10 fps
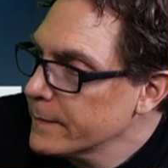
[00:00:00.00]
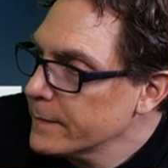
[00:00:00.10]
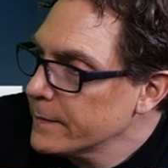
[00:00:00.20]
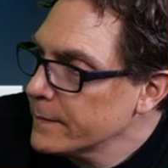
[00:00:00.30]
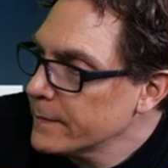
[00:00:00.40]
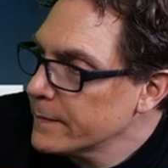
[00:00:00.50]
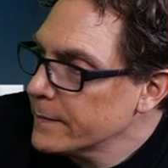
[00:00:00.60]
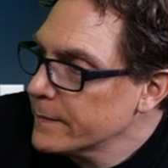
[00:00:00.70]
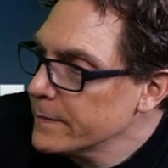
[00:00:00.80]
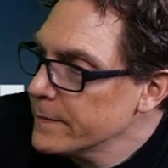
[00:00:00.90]

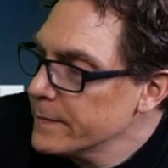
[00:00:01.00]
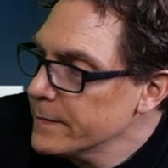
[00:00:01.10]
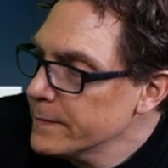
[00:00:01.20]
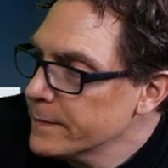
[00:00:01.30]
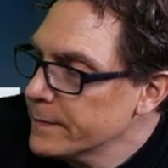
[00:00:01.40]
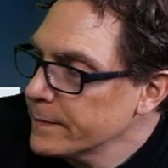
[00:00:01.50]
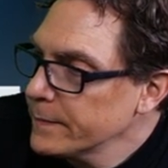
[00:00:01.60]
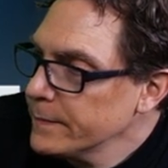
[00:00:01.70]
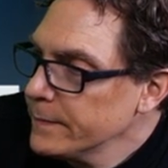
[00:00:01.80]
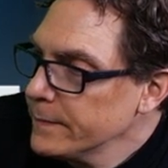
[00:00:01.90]

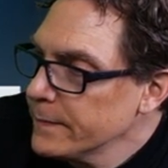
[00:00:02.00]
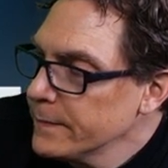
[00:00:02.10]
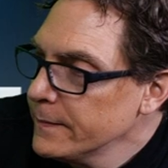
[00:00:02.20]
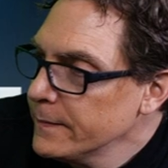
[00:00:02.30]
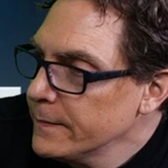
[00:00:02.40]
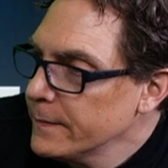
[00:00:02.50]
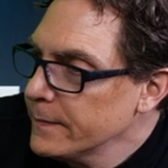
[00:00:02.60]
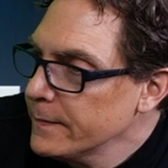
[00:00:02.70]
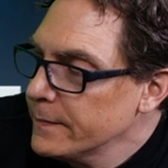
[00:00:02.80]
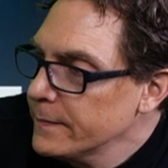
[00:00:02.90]
No words are spoken by the person on screen.